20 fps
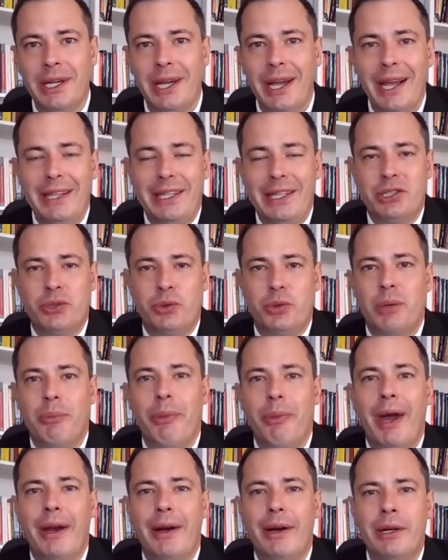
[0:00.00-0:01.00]
it doesn't really
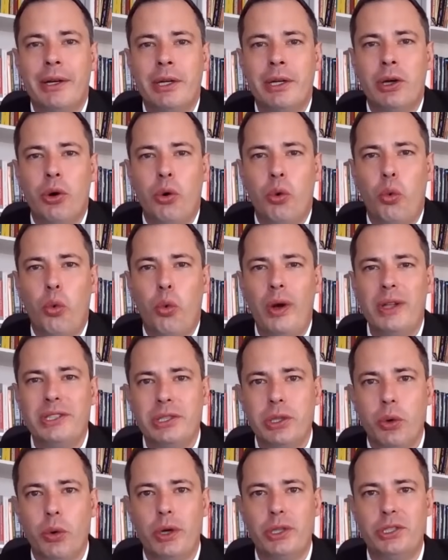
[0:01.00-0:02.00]
matter. What's
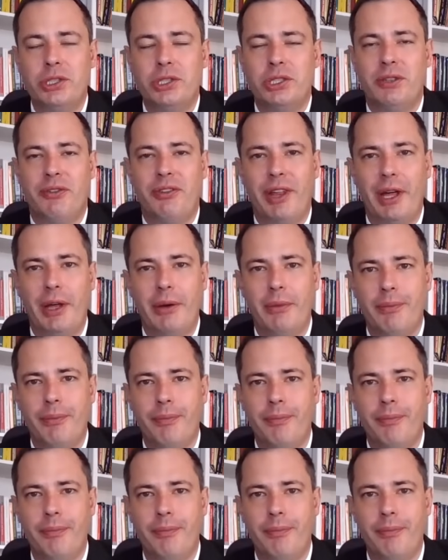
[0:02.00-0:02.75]
the origins of that?